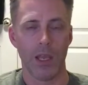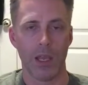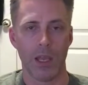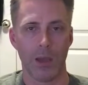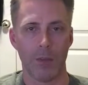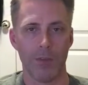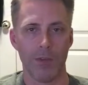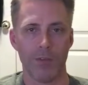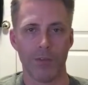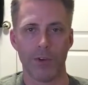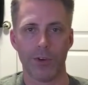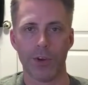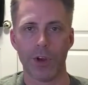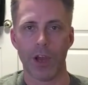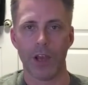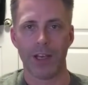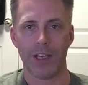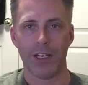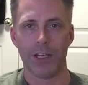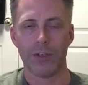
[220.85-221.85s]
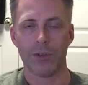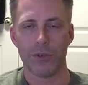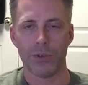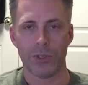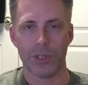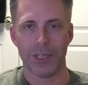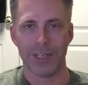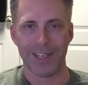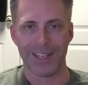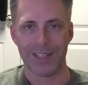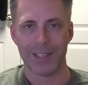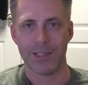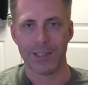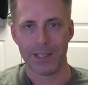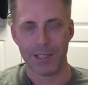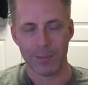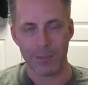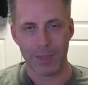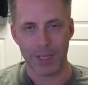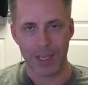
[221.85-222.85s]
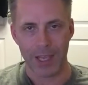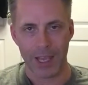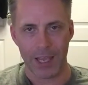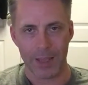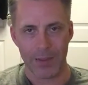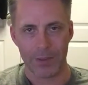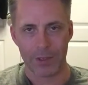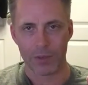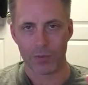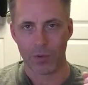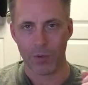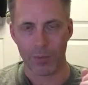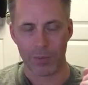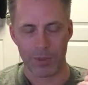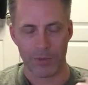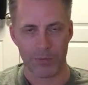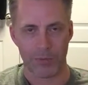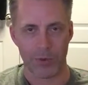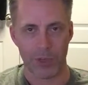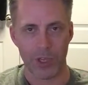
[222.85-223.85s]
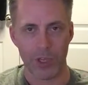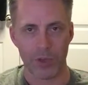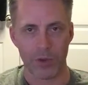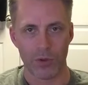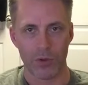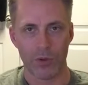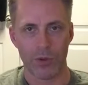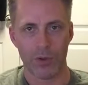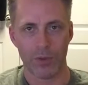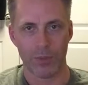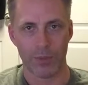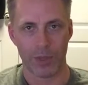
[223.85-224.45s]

If you're not interested in CPA, this won't be for you.